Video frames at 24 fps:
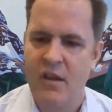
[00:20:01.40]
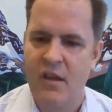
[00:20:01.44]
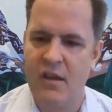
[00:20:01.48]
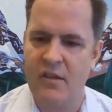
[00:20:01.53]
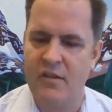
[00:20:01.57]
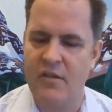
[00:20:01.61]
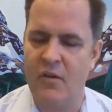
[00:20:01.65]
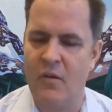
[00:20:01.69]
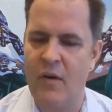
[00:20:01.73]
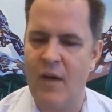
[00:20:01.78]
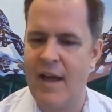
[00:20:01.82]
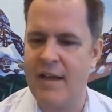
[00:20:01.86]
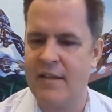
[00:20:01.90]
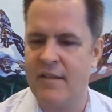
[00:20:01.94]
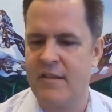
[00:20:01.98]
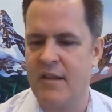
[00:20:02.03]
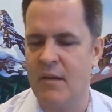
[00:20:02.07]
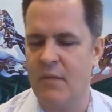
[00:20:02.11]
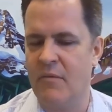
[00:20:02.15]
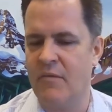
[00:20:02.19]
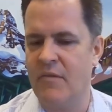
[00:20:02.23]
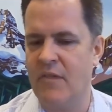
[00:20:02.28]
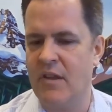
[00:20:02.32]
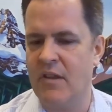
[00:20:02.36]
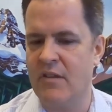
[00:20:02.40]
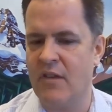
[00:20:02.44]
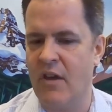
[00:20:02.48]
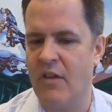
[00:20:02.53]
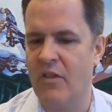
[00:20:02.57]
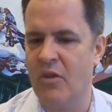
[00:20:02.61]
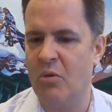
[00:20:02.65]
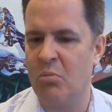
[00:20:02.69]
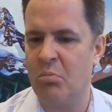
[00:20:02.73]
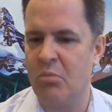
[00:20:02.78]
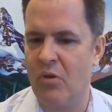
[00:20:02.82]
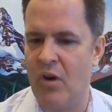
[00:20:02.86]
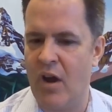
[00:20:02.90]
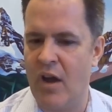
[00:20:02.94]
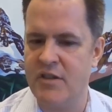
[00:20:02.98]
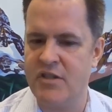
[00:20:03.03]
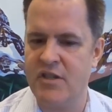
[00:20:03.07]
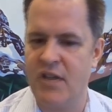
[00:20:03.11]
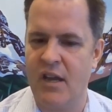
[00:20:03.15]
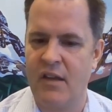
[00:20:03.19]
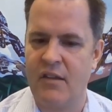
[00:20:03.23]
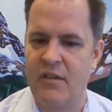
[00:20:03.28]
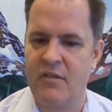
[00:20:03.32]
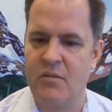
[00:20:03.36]
and so as some of these other
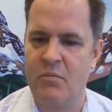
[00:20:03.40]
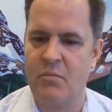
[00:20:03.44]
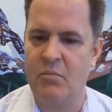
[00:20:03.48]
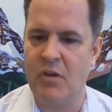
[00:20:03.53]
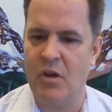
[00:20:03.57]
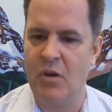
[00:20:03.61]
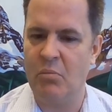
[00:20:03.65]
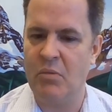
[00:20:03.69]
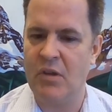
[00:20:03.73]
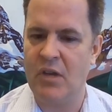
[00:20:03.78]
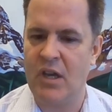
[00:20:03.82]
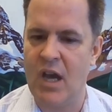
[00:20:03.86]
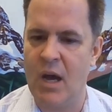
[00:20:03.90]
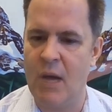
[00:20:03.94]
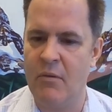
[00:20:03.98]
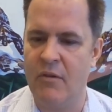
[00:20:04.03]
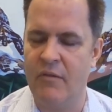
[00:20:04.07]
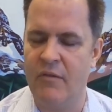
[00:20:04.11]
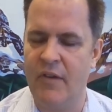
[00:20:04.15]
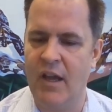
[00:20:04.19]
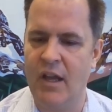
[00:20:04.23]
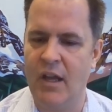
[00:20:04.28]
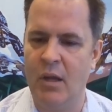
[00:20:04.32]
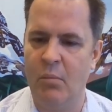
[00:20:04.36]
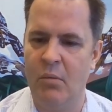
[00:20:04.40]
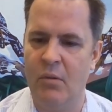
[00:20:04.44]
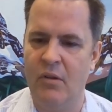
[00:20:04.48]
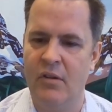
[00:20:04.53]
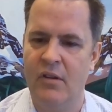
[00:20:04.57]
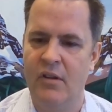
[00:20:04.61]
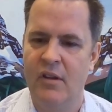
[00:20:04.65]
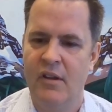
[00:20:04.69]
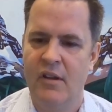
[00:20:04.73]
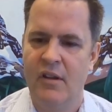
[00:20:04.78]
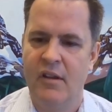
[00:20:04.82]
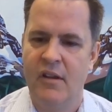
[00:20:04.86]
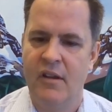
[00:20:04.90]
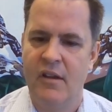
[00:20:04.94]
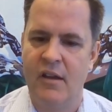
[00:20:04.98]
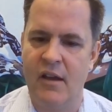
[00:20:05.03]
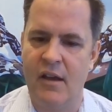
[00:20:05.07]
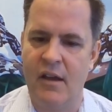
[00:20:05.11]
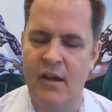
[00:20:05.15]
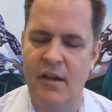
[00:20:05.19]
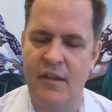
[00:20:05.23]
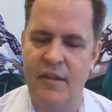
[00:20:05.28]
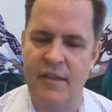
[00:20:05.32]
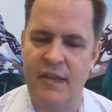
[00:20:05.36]
projects become available,
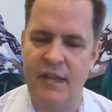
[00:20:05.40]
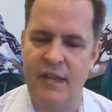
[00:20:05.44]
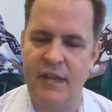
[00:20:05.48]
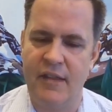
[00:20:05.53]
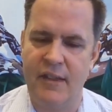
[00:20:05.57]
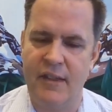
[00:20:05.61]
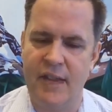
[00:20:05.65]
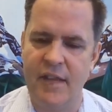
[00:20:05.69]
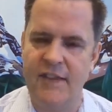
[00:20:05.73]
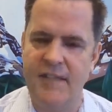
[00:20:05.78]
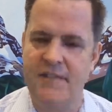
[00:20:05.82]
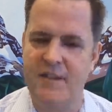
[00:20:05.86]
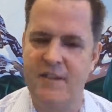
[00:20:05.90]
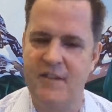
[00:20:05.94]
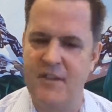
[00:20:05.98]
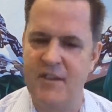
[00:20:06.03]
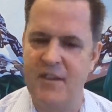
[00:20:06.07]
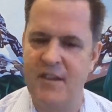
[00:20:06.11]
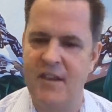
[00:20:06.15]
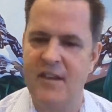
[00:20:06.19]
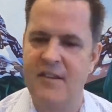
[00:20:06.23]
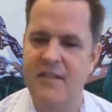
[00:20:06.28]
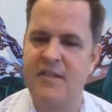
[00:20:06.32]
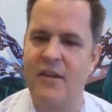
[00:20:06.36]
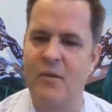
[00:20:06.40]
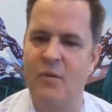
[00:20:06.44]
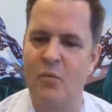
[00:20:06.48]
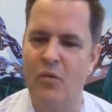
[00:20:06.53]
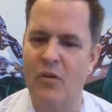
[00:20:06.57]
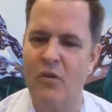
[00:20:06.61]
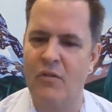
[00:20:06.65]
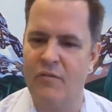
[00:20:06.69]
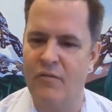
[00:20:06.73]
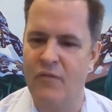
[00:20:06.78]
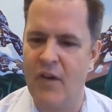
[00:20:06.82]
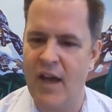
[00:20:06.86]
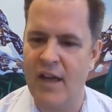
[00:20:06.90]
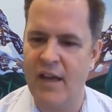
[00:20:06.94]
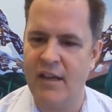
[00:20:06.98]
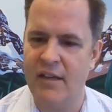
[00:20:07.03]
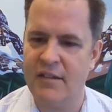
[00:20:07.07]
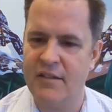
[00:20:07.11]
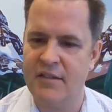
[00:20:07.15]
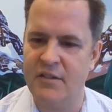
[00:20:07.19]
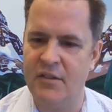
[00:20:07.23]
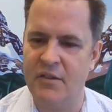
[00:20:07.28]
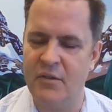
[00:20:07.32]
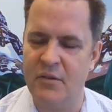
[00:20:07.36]
they like to see us, and we're
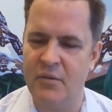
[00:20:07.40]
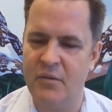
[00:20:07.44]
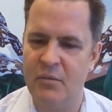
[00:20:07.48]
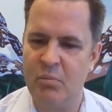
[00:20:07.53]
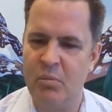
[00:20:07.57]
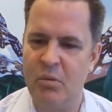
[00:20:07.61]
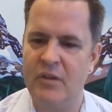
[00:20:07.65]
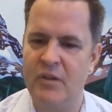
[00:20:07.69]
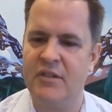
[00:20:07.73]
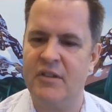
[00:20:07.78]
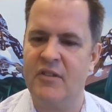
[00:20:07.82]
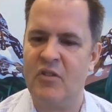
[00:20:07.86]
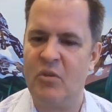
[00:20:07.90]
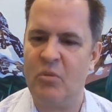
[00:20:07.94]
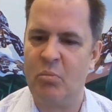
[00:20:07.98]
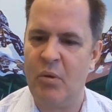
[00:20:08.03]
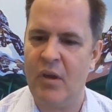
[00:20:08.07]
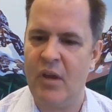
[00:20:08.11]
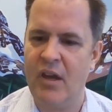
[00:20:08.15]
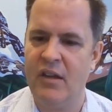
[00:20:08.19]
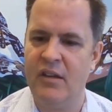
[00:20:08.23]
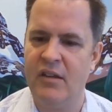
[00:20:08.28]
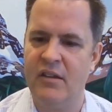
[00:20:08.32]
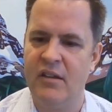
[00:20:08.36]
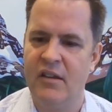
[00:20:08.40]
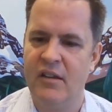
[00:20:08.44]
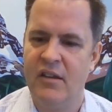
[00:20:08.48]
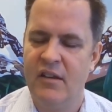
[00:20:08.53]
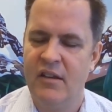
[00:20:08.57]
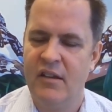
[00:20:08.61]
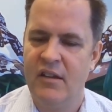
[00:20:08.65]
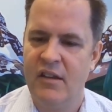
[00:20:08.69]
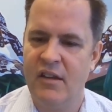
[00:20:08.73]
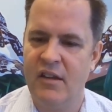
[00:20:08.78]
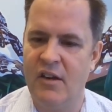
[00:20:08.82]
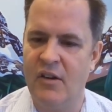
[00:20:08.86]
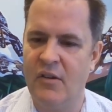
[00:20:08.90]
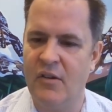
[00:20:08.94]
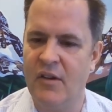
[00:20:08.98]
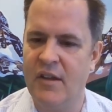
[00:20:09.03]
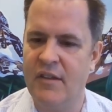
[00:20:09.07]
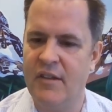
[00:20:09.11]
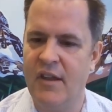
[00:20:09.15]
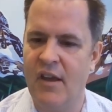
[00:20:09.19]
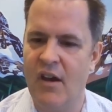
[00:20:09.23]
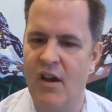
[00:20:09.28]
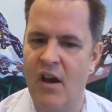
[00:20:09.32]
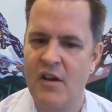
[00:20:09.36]
invited to participate
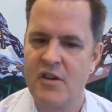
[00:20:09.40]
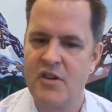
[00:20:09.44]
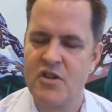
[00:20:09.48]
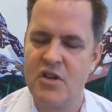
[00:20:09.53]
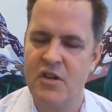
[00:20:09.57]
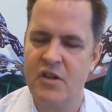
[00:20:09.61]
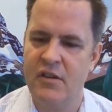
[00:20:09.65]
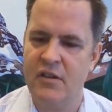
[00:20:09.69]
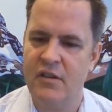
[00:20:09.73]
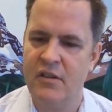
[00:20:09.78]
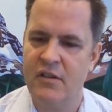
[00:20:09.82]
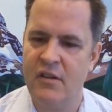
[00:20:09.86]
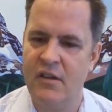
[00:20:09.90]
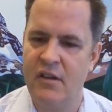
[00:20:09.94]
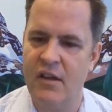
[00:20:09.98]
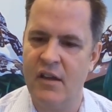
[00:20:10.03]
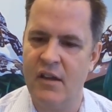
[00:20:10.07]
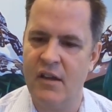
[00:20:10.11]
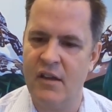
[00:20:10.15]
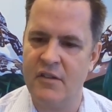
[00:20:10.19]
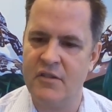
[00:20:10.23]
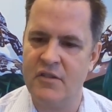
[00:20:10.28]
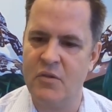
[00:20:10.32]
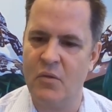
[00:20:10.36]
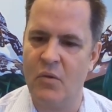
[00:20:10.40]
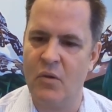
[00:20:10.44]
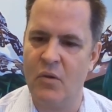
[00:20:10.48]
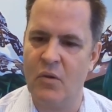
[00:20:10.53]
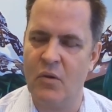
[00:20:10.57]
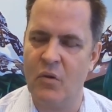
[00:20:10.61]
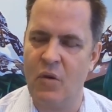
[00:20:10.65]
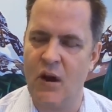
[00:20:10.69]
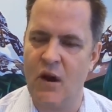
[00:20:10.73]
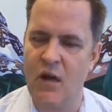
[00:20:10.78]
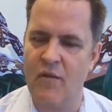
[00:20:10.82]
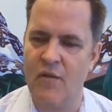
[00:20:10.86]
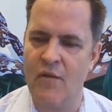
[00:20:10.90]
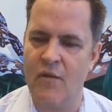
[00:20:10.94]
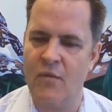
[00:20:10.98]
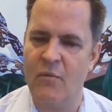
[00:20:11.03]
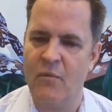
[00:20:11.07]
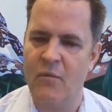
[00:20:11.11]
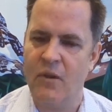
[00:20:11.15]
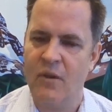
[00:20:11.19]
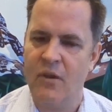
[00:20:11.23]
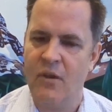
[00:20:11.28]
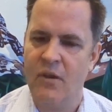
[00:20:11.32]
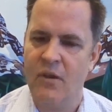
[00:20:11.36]
in the auction to acquire
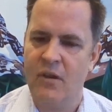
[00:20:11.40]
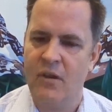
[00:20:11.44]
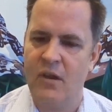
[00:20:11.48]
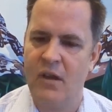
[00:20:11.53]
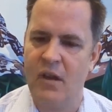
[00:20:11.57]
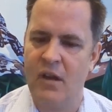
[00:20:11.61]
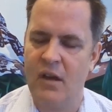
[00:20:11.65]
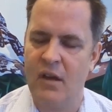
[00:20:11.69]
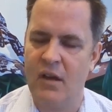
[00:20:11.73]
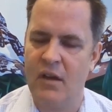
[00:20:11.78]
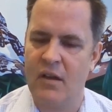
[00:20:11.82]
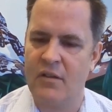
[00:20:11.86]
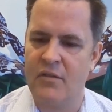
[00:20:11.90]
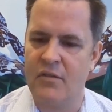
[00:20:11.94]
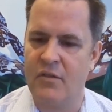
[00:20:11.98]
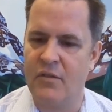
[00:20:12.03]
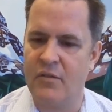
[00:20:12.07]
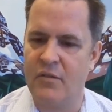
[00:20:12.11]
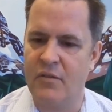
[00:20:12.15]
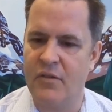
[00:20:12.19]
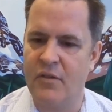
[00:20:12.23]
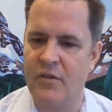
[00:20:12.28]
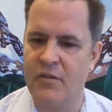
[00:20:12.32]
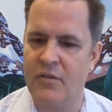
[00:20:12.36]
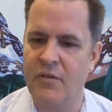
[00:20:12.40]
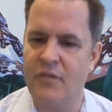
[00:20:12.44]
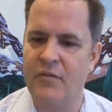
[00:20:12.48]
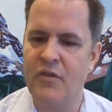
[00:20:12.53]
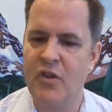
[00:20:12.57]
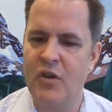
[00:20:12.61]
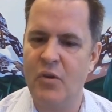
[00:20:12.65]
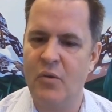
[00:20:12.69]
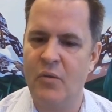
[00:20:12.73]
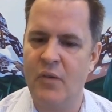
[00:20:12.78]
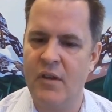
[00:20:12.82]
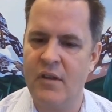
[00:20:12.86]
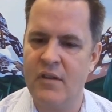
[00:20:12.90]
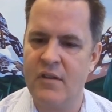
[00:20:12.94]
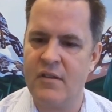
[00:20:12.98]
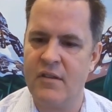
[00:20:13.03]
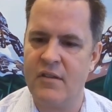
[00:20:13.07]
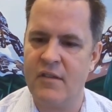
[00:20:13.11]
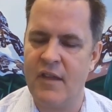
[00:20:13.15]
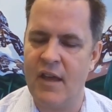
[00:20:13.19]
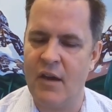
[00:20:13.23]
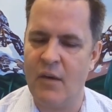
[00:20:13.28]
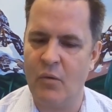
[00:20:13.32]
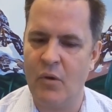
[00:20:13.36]
them, because the view
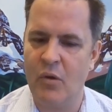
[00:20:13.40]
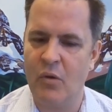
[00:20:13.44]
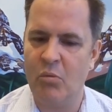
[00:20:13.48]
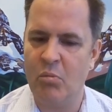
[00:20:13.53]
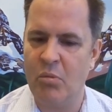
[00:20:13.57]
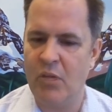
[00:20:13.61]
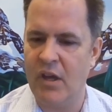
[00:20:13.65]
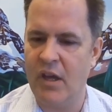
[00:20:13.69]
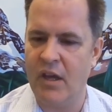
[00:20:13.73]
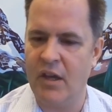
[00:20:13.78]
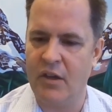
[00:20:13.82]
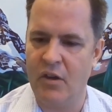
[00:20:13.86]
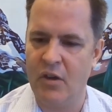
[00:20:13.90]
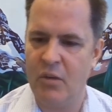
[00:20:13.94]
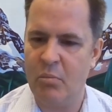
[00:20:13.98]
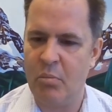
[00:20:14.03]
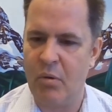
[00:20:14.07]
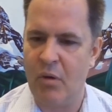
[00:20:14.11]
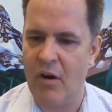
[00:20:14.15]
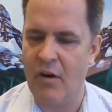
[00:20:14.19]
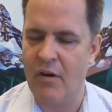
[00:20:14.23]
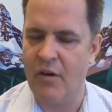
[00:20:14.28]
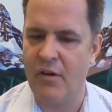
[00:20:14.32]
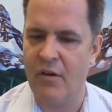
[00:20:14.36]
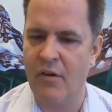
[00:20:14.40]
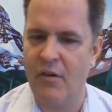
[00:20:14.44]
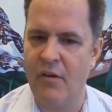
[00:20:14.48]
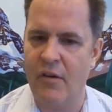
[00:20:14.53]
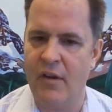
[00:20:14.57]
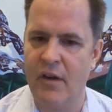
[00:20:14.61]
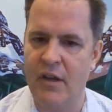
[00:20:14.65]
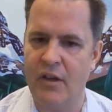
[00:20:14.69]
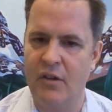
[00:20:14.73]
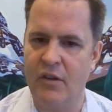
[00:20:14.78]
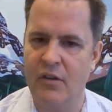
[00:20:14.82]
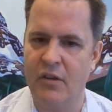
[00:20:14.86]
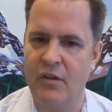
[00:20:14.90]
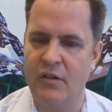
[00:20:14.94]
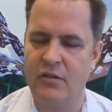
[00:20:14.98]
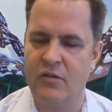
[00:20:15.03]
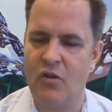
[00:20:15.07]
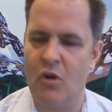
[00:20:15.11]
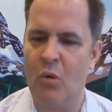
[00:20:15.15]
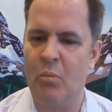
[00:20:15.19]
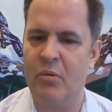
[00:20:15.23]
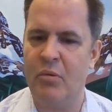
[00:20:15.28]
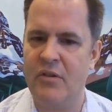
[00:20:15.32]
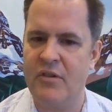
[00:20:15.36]
is that we would be a good partner and a good
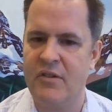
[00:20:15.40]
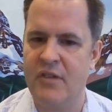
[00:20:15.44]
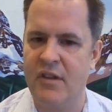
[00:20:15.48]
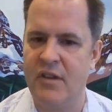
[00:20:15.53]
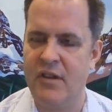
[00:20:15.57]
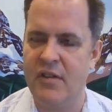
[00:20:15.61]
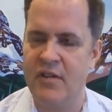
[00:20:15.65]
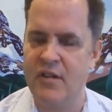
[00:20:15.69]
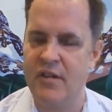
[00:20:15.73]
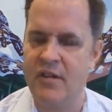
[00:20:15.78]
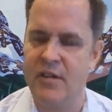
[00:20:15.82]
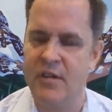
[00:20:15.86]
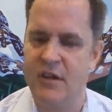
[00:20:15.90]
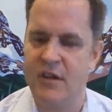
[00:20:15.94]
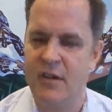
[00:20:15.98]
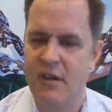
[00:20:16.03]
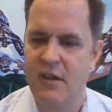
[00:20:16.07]
corporate citizen.